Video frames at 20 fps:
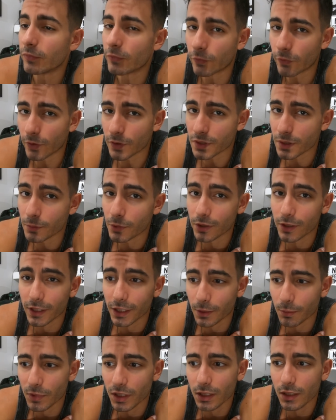For someone
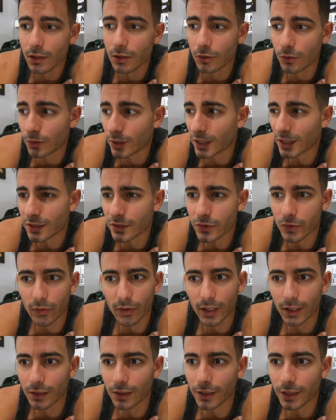like me who likes to
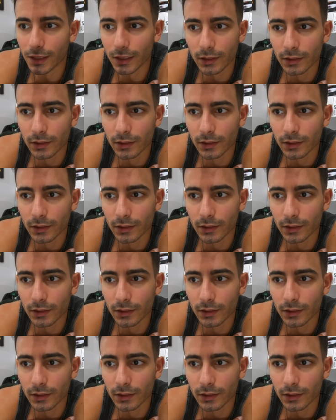ride like